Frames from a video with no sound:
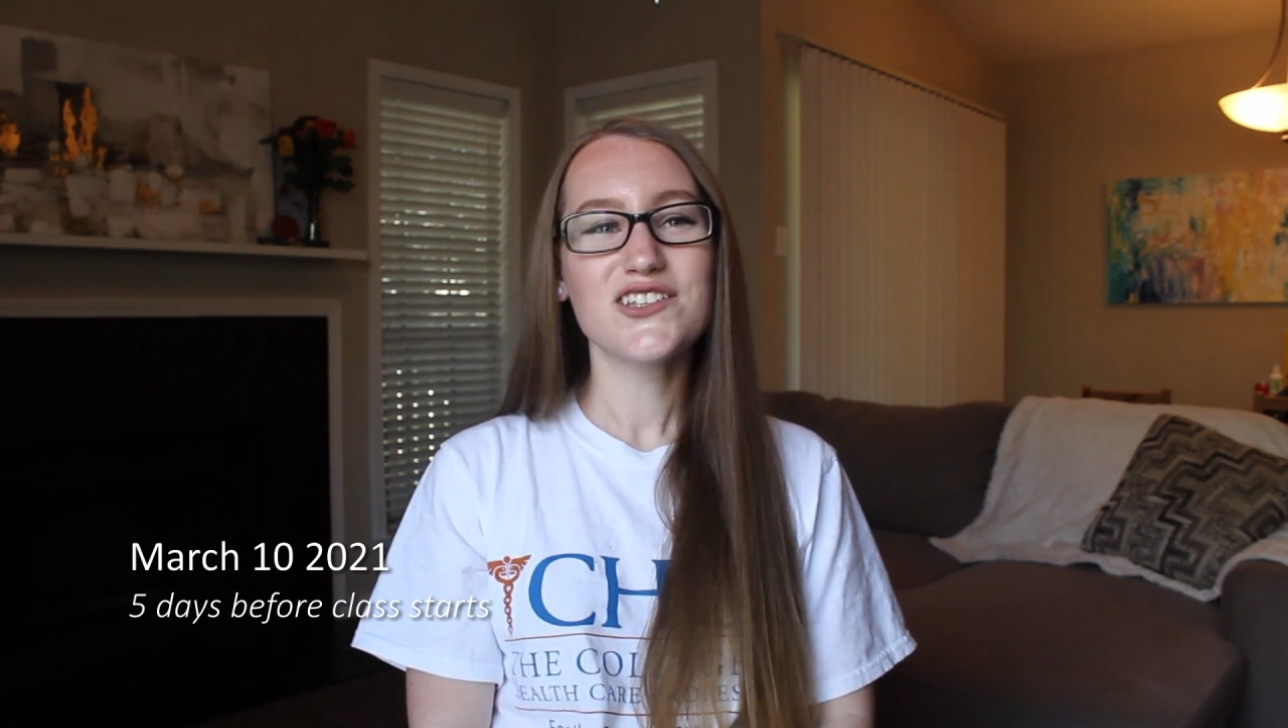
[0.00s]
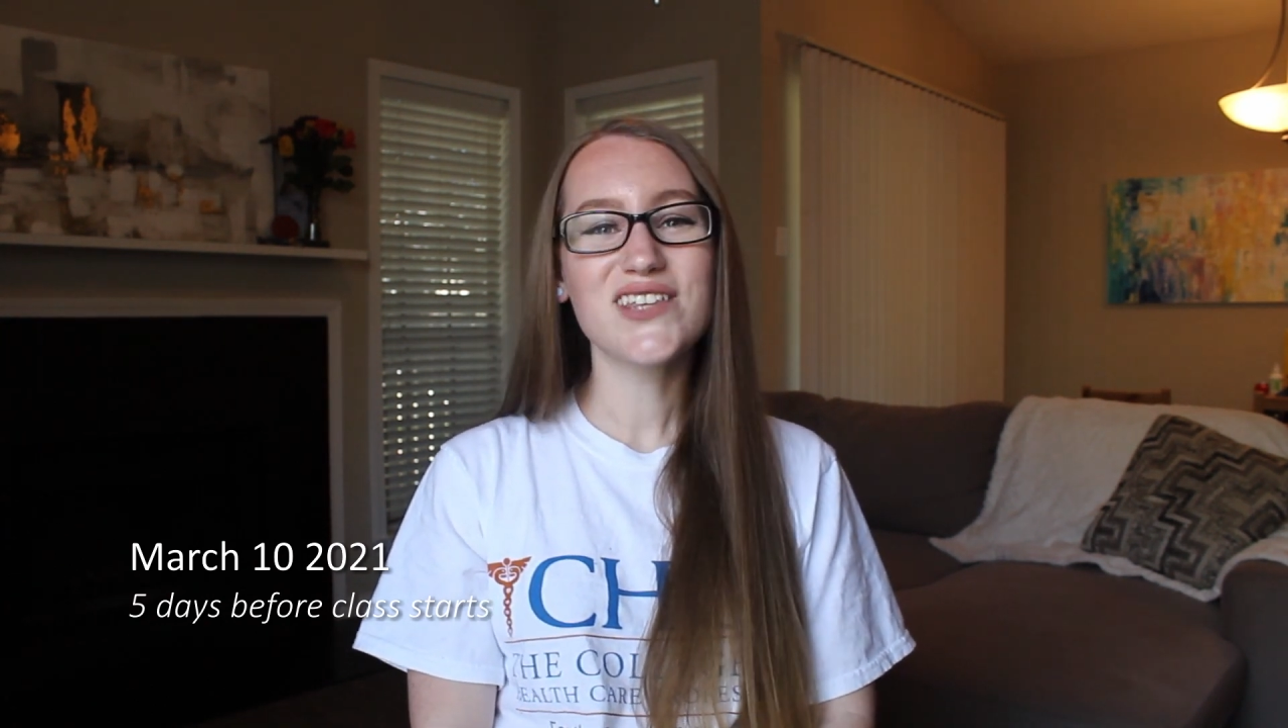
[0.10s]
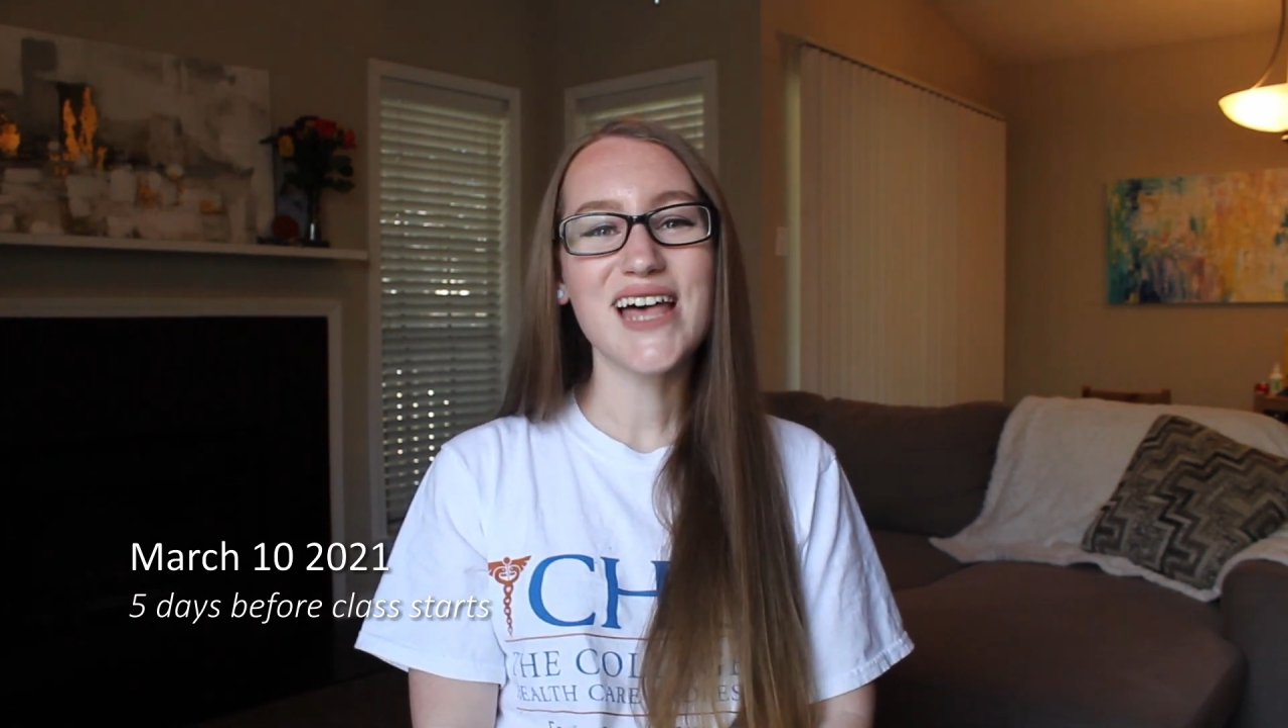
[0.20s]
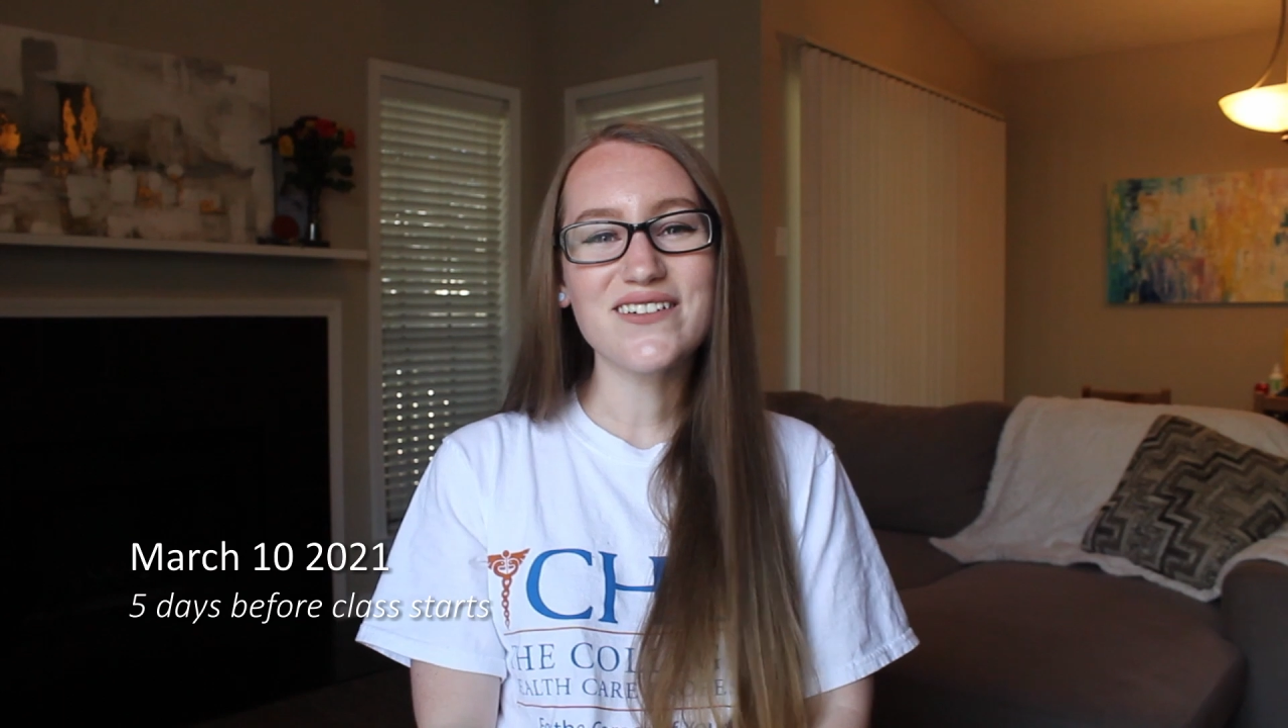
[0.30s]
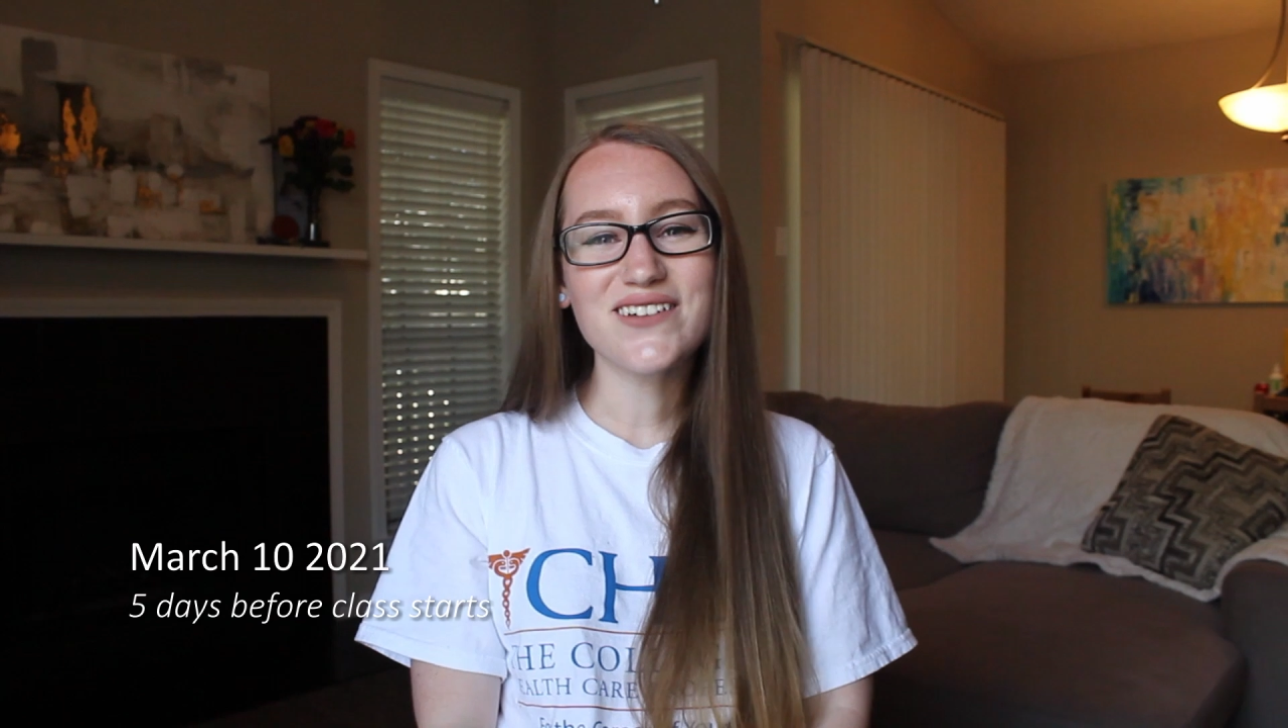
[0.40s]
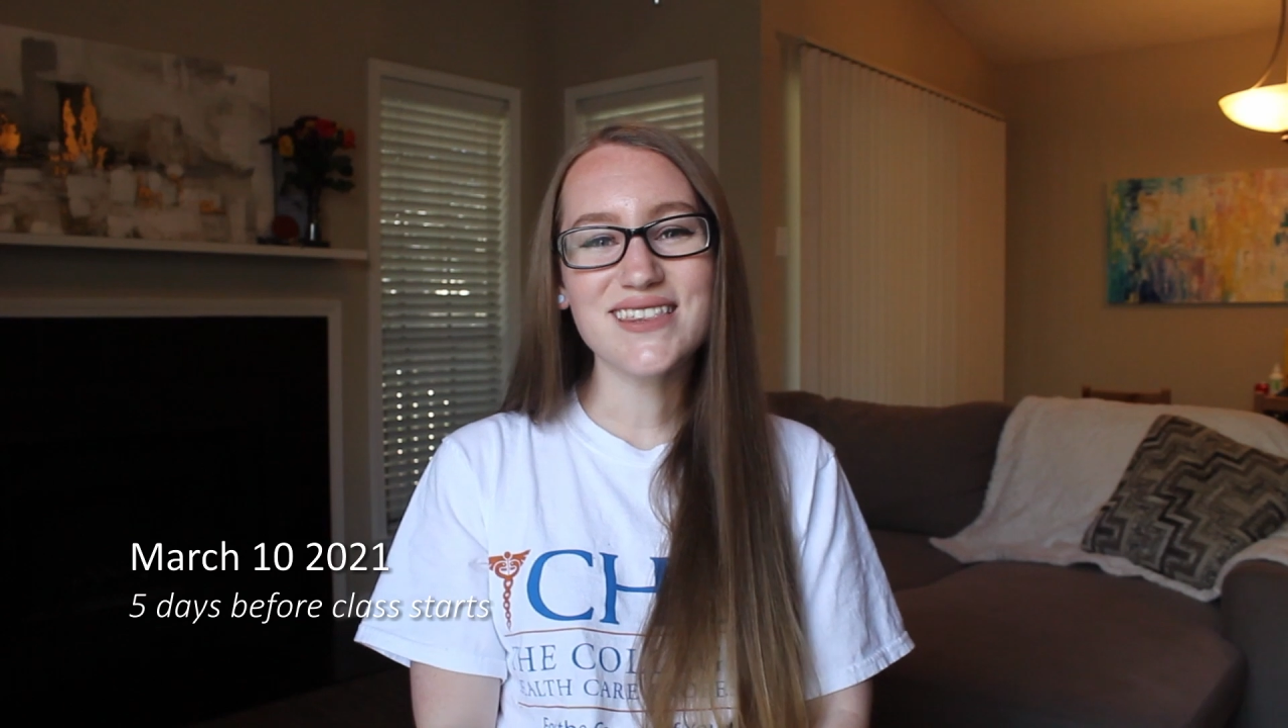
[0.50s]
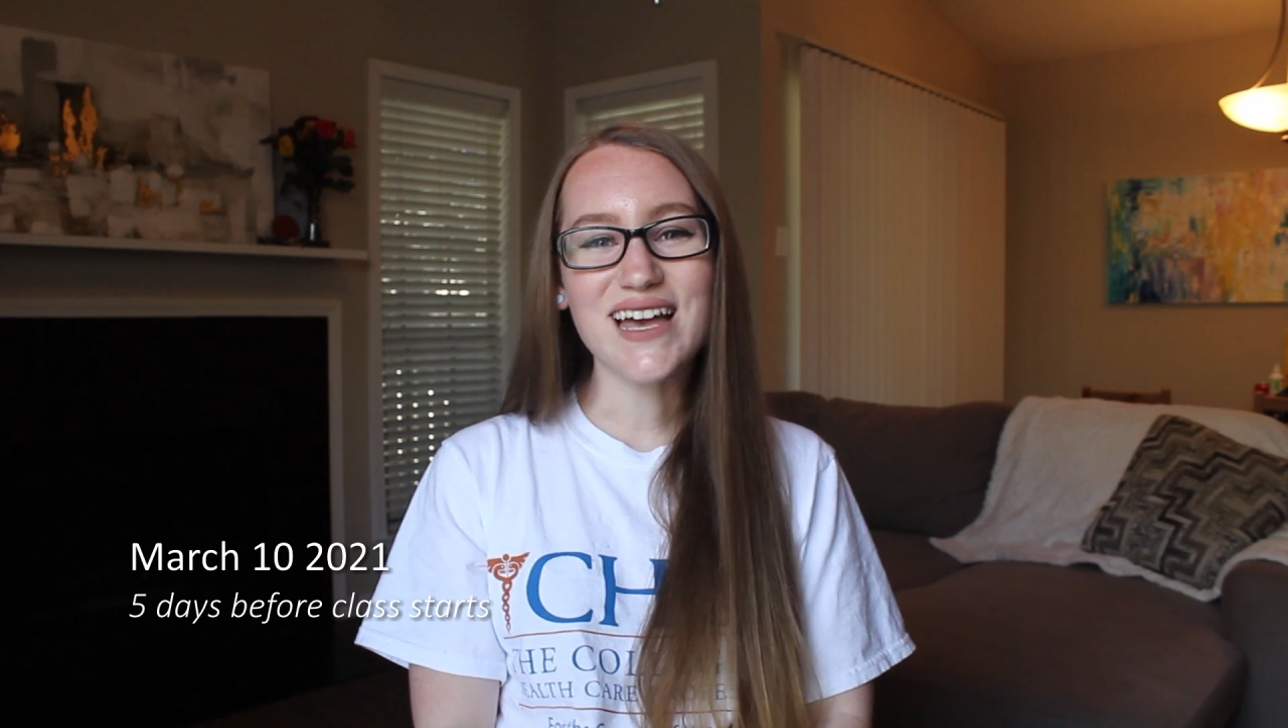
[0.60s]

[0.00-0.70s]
So that,